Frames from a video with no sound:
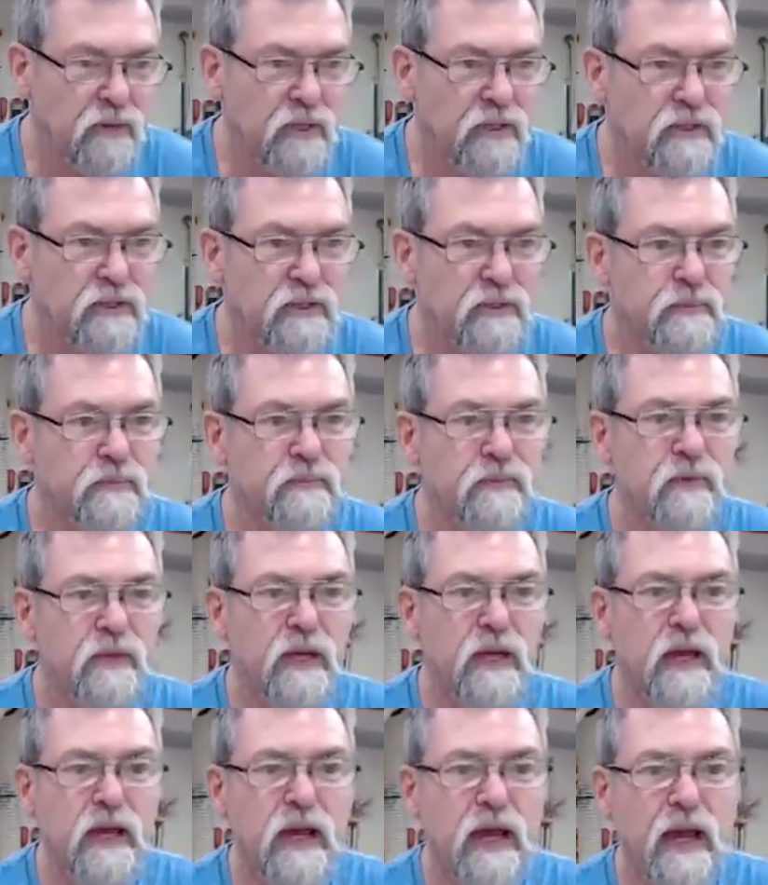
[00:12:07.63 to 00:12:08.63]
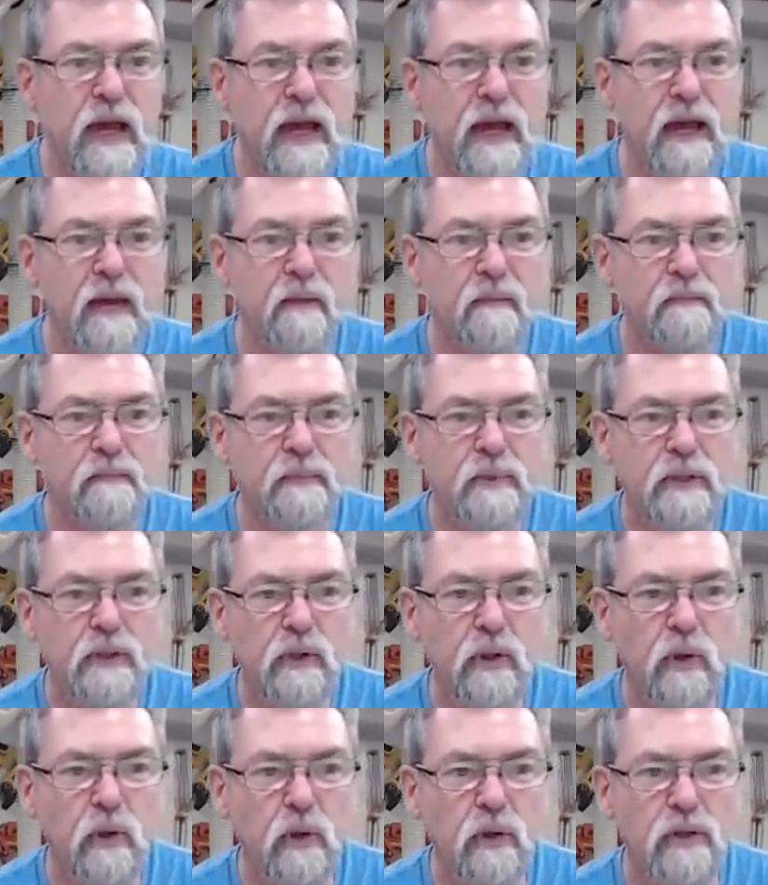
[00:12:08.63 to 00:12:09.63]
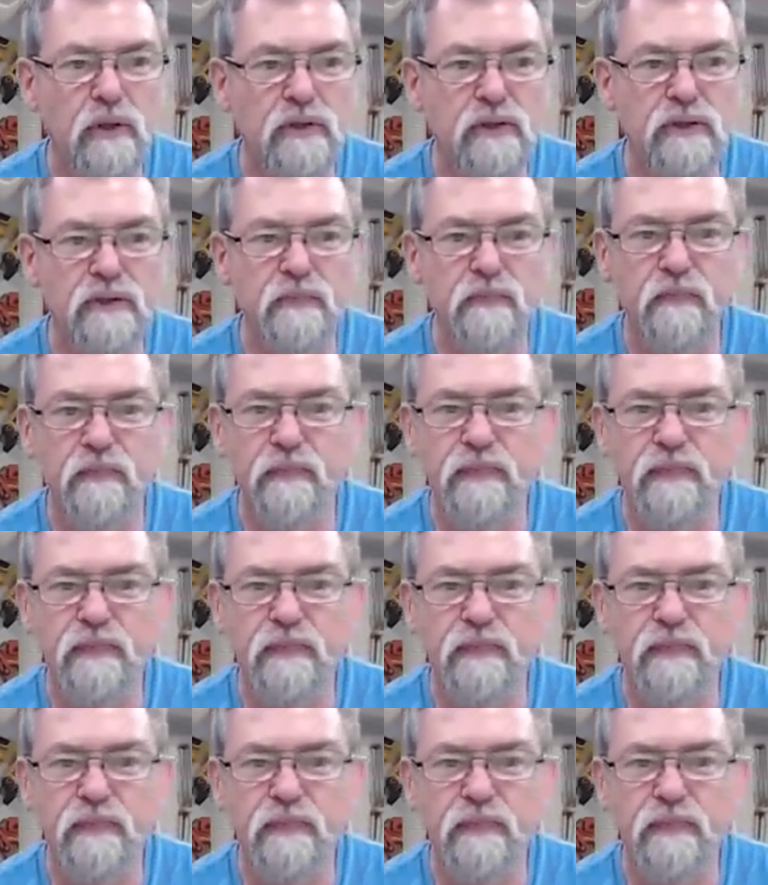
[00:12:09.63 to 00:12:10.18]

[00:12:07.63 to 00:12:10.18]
this because